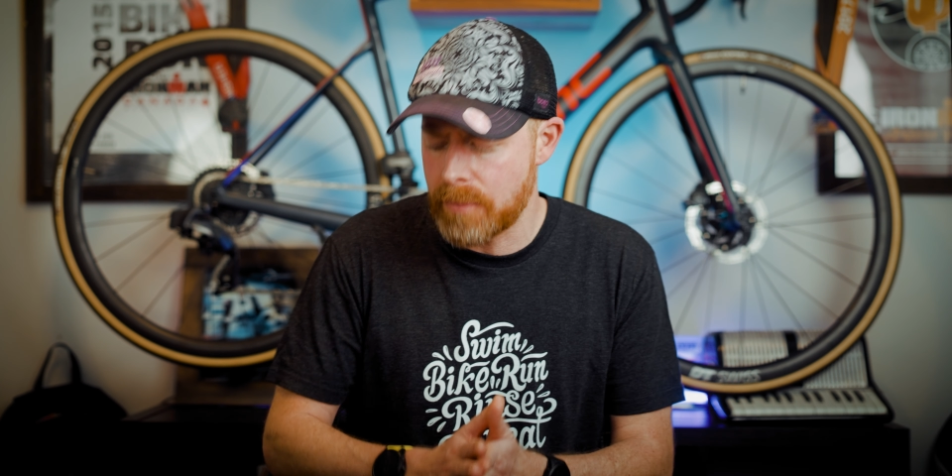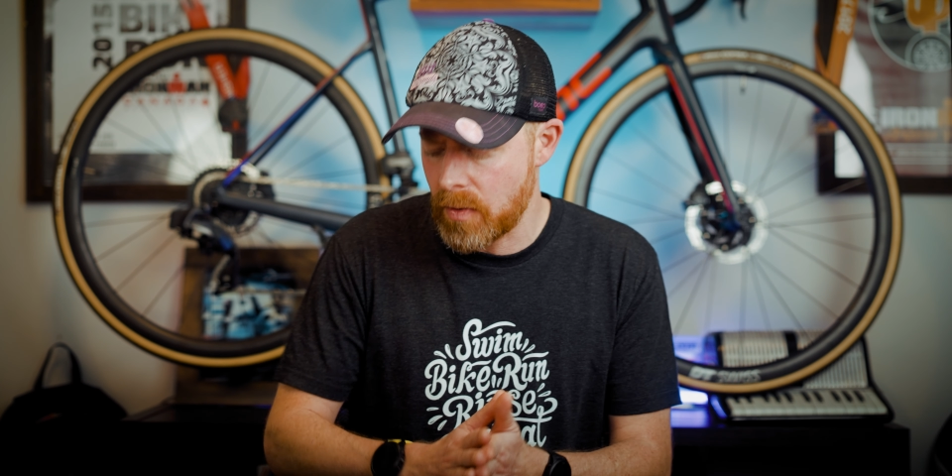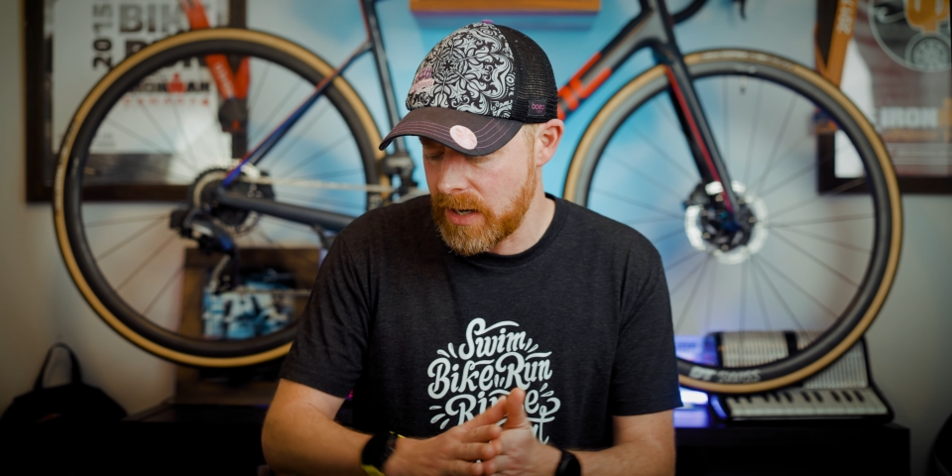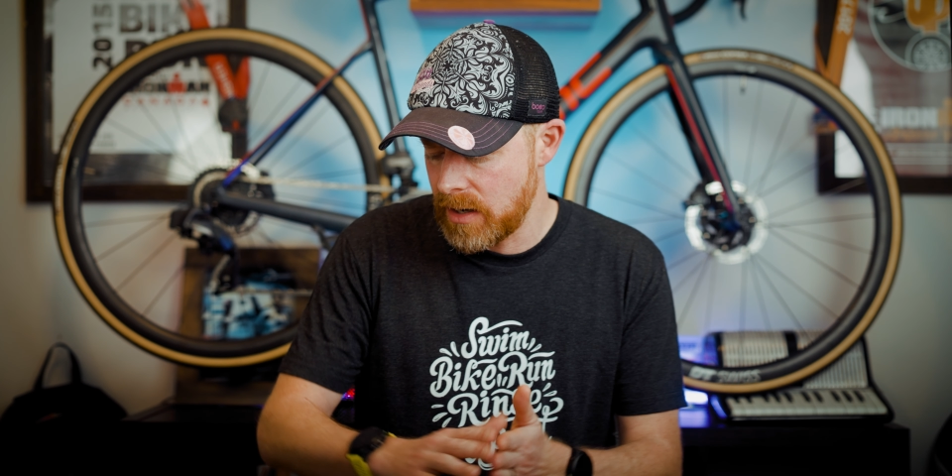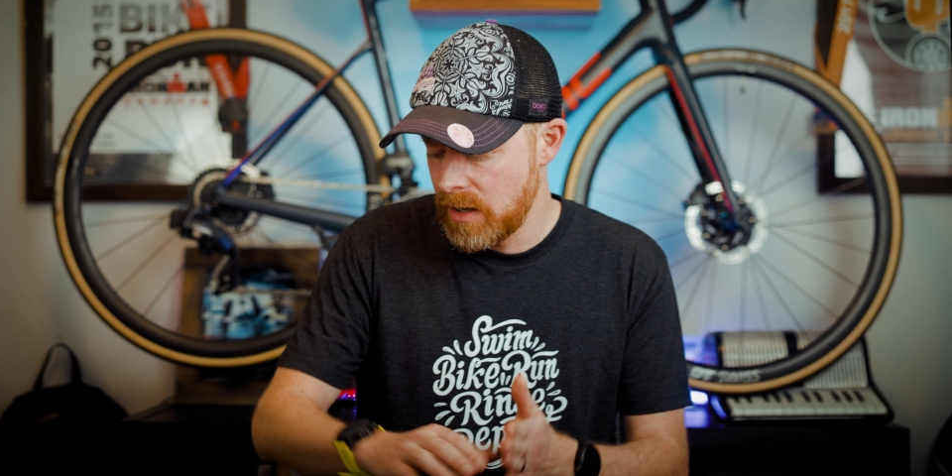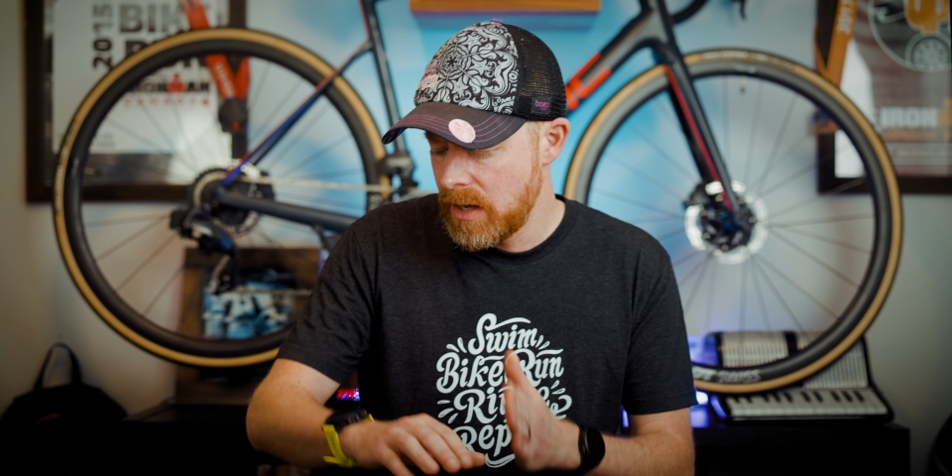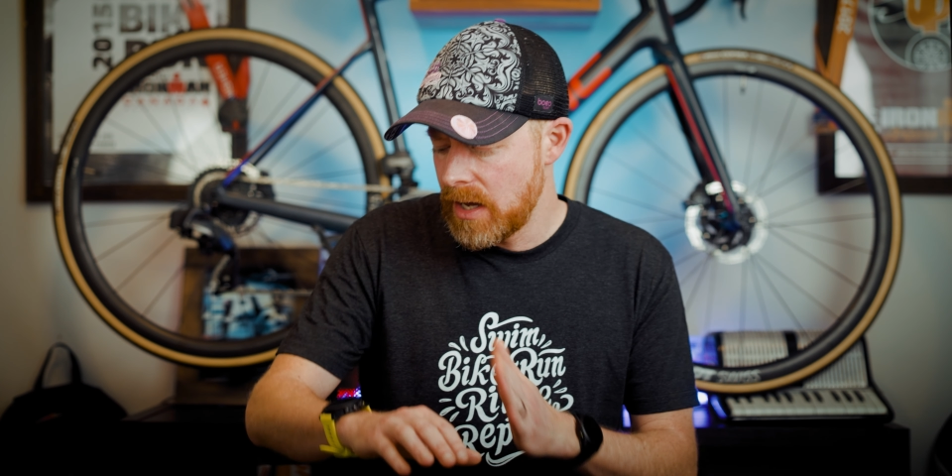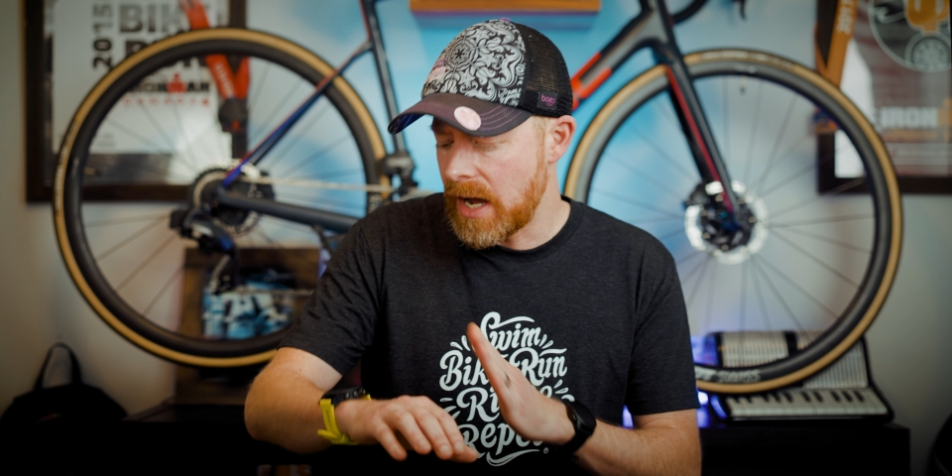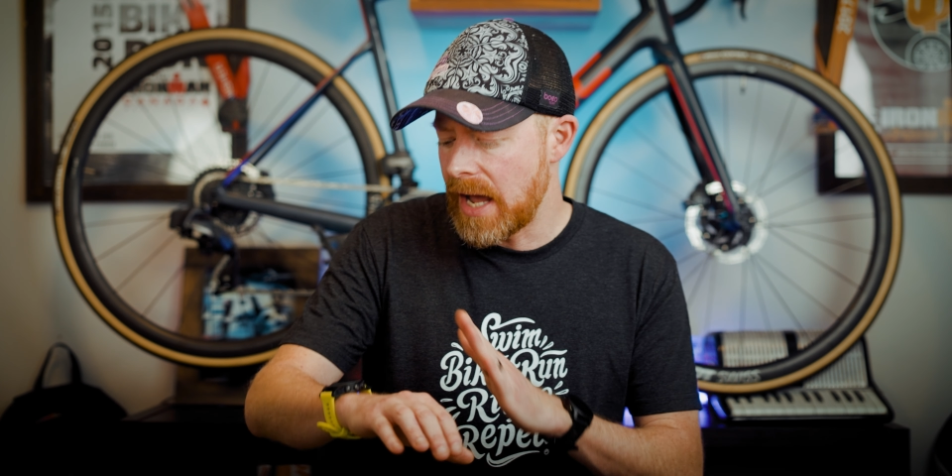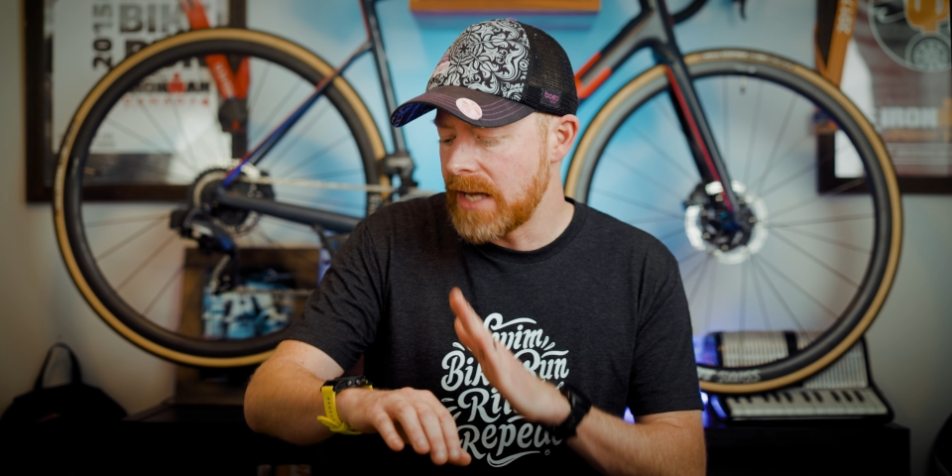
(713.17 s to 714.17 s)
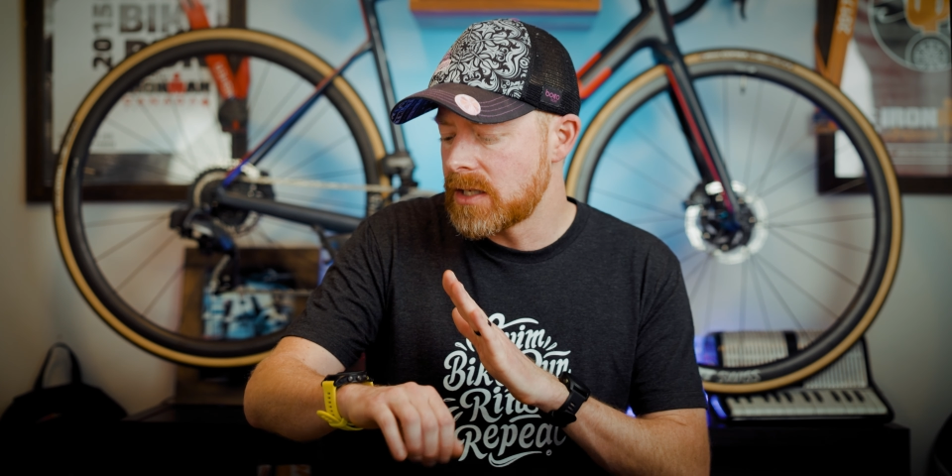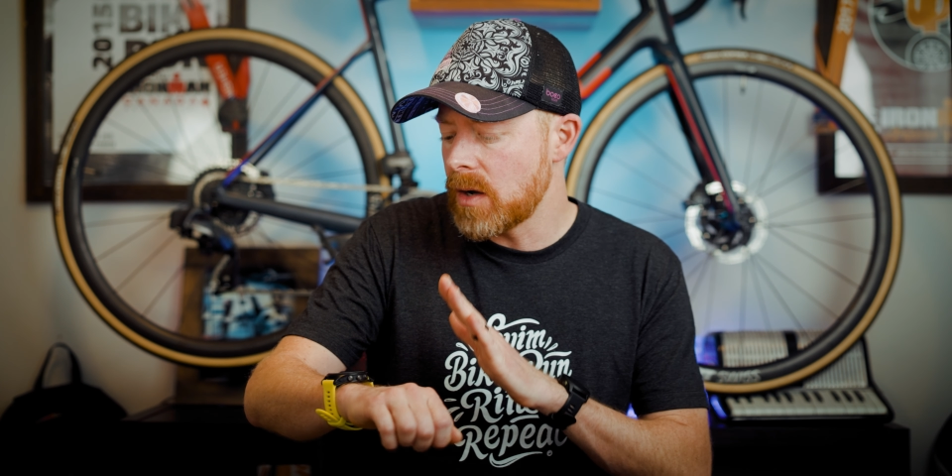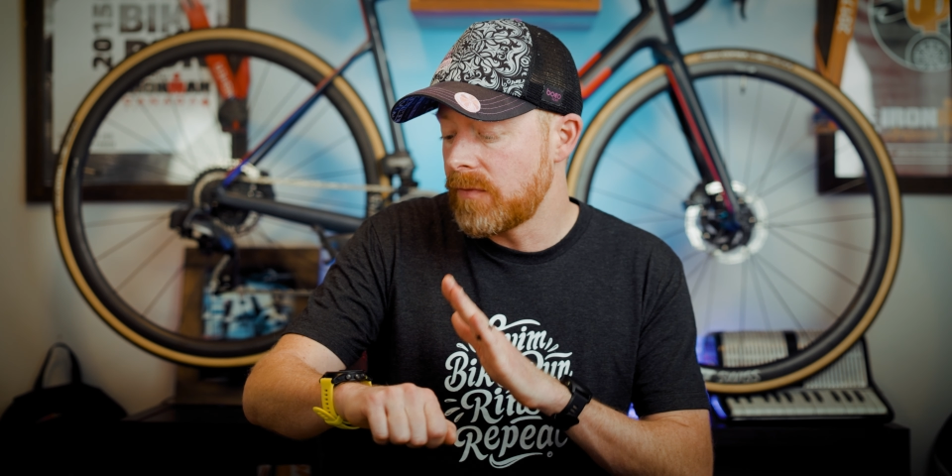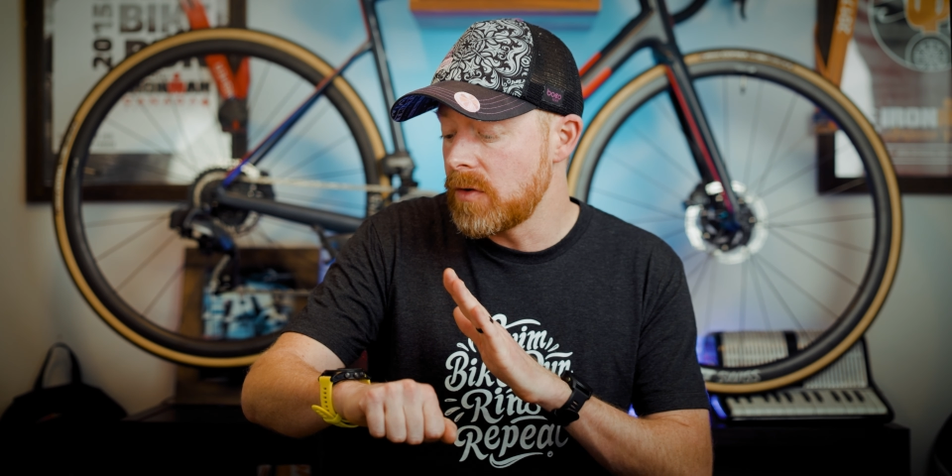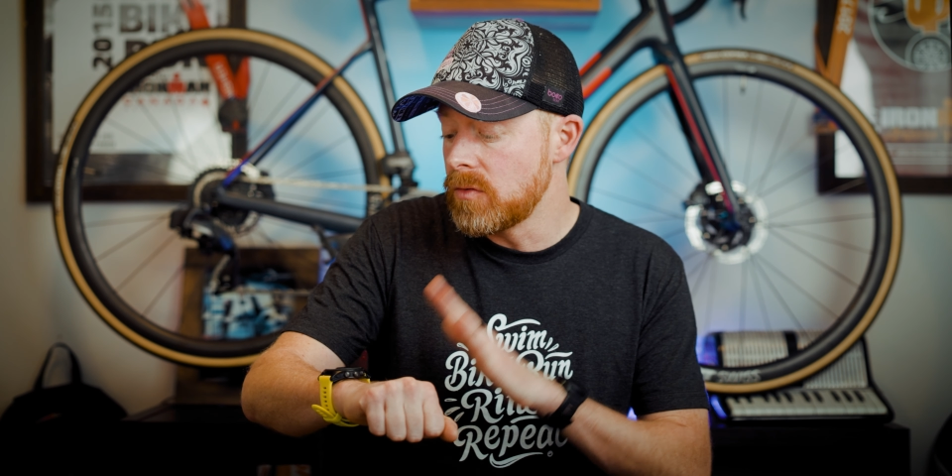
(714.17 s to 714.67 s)
point. Uh, and
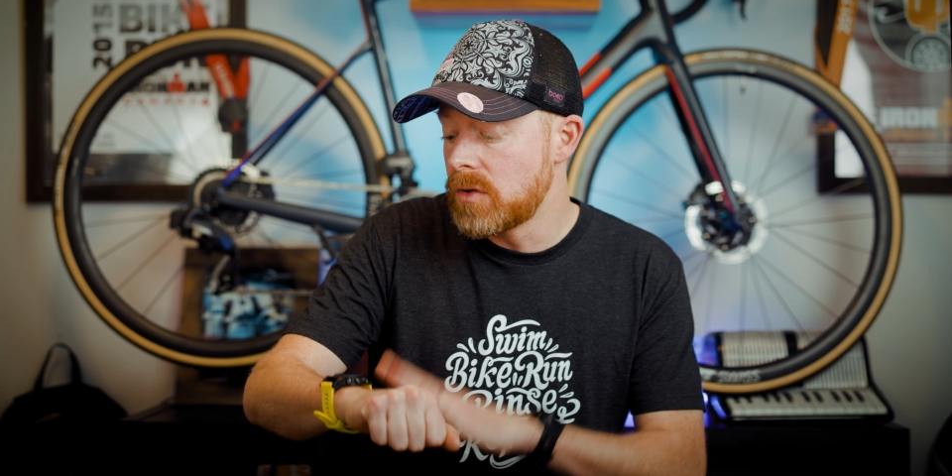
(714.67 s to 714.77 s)
so if you